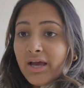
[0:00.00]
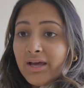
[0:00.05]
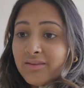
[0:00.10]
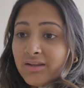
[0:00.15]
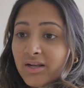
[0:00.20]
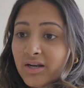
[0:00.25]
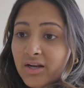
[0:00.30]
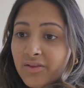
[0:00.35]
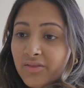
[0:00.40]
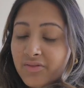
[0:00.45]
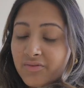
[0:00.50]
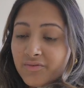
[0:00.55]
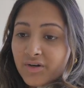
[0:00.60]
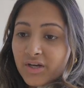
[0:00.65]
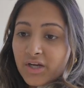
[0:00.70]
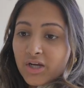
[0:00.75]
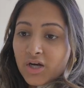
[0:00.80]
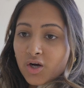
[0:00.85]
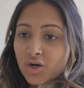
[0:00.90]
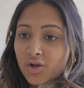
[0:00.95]
And then at
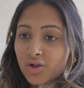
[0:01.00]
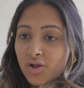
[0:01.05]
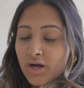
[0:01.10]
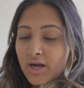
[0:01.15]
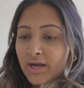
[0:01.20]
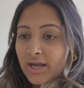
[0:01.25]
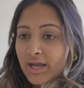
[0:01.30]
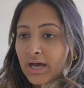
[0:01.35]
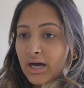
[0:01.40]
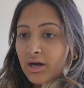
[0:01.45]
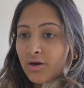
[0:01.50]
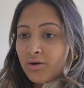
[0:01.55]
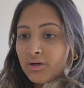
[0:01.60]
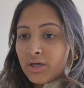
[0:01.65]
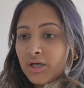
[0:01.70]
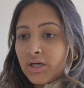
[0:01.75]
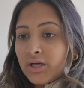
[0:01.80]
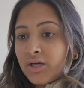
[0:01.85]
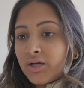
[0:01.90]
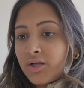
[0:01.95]
three, I'll clock
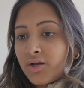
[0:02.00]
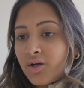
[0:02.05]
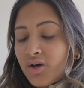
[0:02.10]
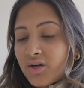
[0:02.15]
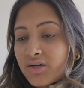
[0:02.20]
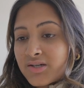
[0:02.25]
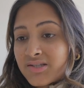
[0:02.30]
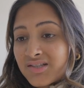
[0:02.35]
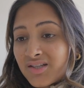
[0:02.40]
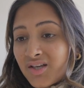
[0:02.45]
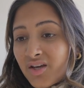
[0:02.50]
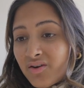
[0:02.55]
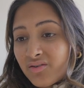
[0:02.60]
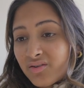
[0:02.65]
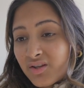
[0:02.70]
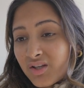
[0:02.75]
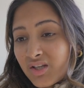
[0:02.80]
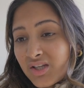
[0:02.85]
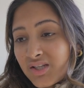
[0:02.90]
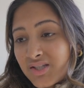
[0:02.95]
out. And honestly, I
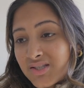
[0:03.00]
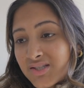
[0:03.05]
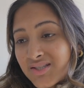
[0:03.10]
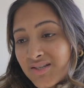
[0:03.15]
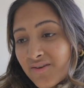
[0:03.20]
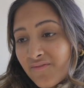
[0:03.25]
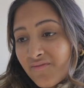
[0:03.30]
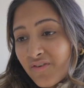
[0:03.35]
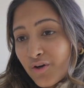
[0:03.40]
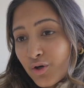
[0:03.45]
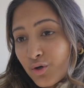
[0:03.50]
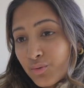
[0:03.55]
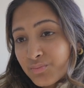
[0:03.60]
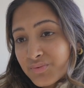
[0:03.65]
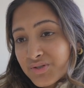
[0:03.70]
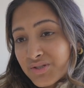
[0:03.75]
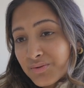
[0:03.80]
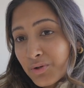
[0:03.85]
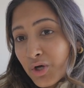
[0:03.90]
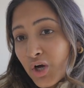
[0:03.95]
really need to
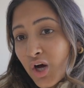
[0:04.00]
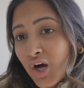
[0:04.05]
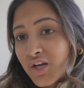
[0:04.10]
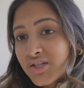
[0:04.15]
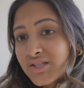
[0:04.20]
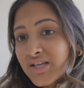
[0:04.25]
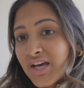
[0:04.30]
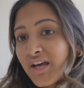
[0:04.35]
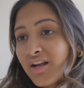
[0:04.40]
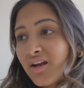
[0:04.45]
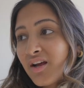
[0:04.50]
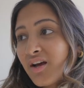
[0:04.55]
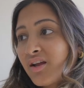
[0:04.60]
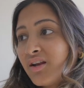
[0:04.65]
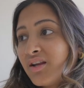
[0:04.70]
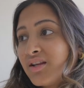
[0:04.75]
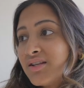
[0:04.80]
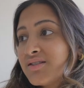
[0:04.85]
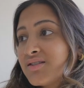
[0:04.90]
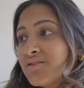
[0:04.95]
film some content.
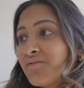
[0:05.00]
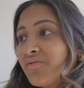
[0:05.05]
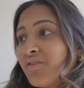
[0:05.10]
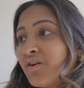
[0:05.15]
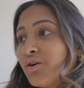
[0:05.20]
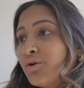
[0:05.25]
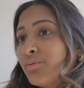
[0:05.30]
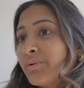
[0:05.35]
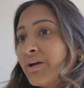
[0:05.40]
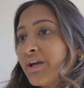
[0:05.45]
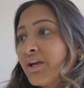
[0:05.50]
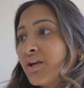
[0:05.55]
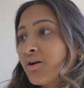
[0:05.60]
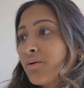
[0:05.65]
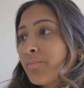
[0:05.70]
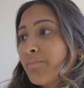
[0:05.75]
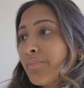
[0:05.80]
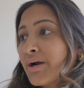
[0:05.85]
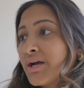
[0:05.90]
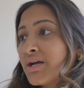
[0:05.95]
I need to film like
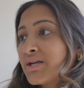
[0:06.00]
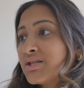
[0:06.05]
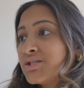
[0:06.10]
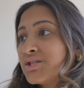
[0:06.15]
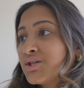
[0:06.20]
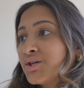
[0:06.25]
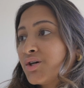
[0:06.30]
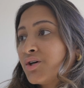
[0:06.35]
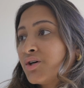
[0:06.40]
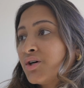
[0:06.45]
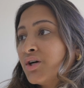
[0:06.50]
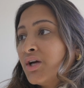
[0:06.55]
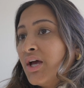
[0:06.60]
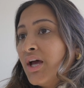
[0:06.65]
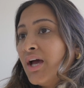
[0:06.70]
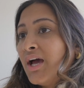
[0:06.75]
a brand deal